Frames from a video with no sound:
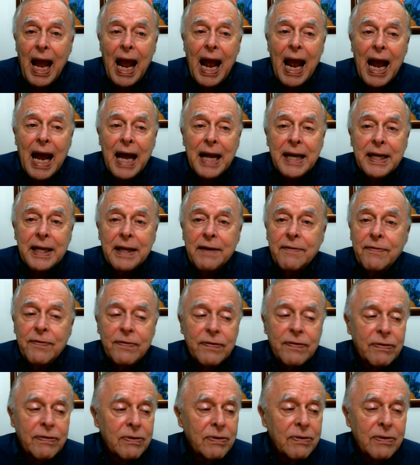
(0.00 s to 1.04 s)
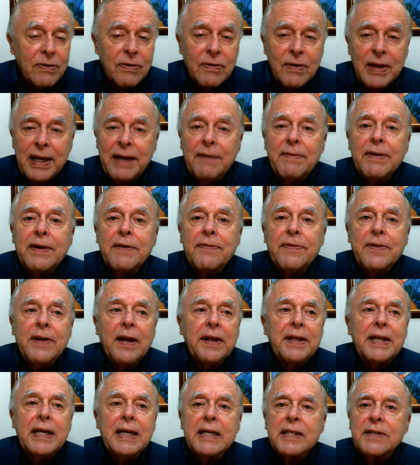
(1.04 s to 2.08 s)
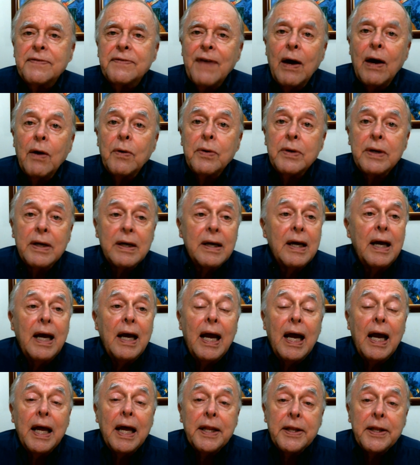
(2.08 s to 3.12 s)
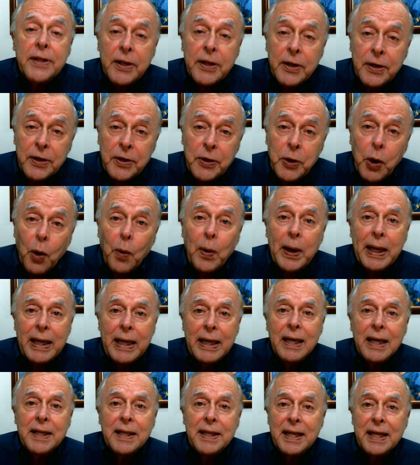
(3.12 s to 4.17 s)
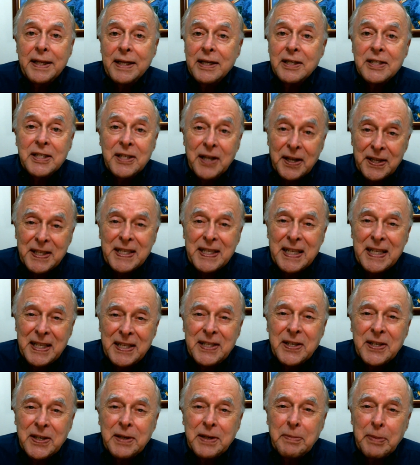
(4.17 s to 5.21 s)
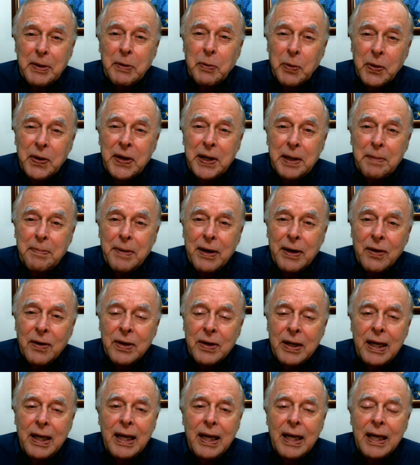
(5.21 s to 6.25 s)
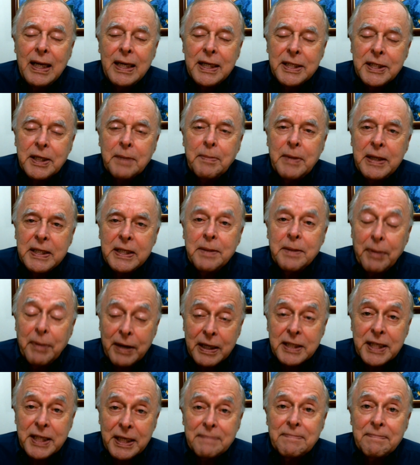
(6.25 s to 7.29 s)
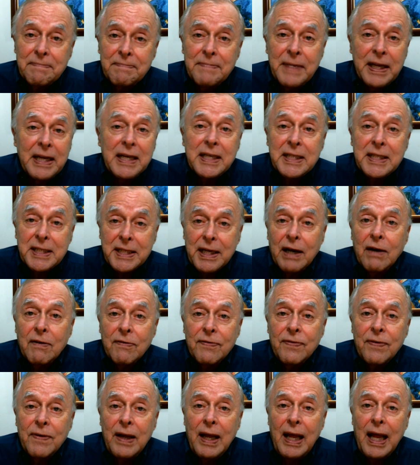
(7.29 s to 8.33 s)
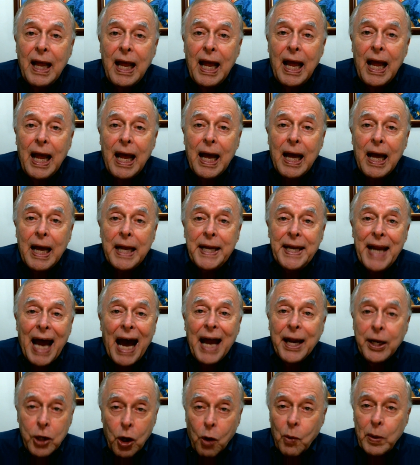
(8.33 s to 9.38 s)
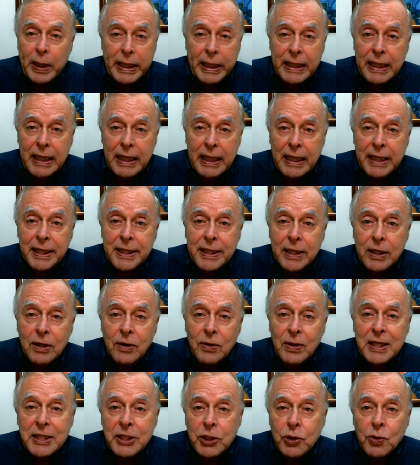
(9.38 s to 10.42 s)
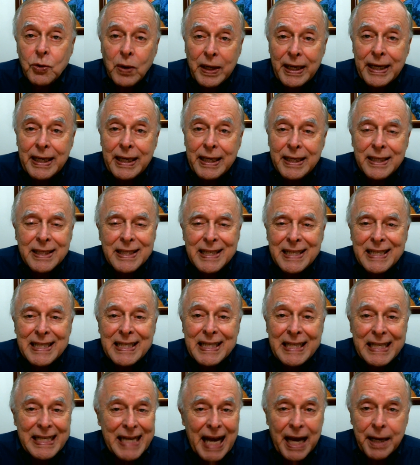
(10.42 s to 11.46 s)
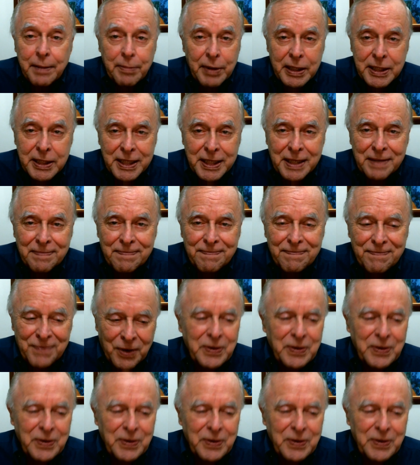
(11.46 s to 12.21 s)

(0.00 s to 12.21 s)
And even if nothing is found, knowing that there's nothing in there to be worried about is a blessing in itself. Not knowing until it's too late is not a blessing.